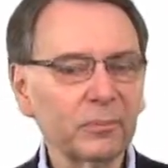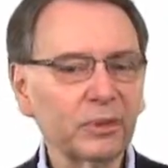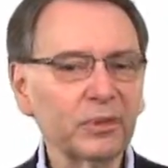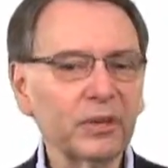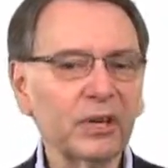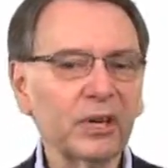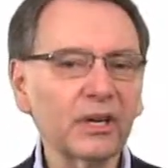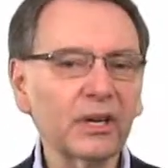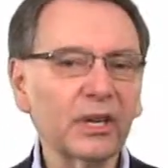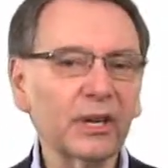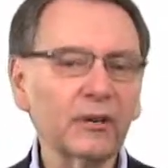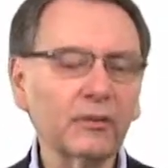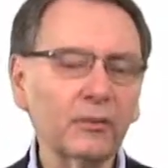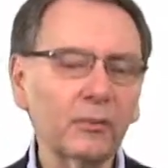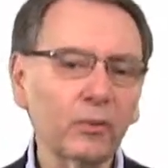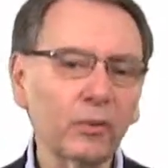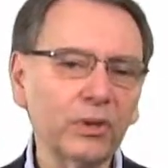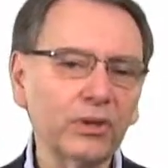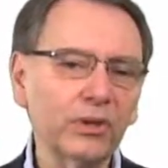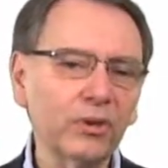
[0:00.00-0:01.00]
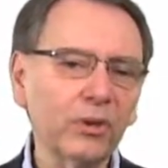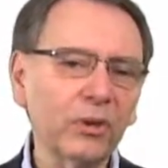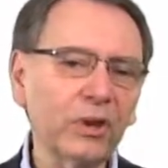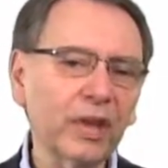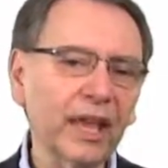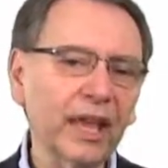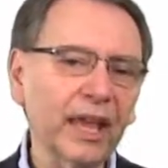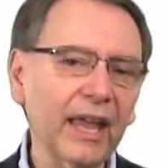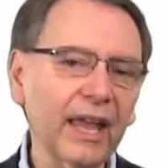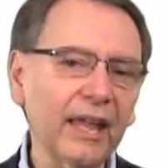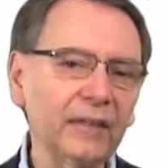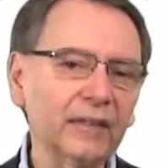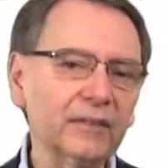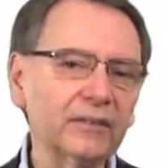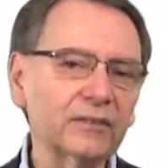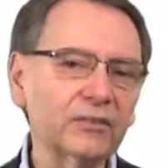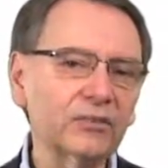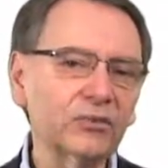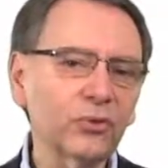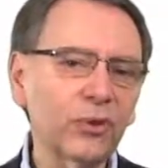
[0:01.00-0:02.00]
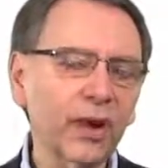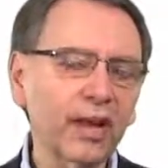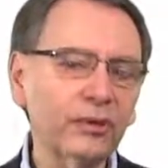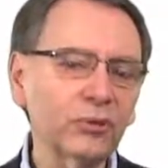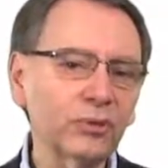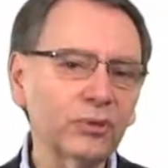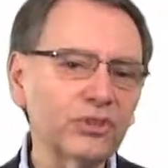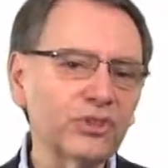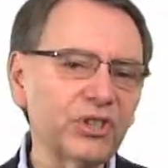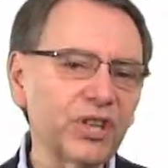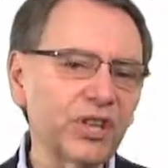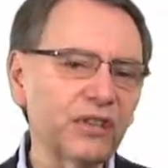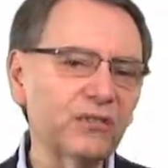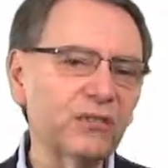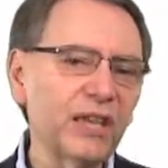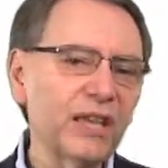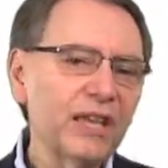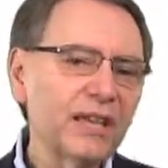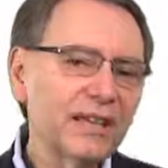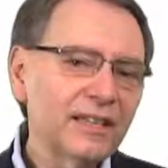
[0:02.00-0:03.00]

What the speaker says: particularly when you're looking at trying to achieve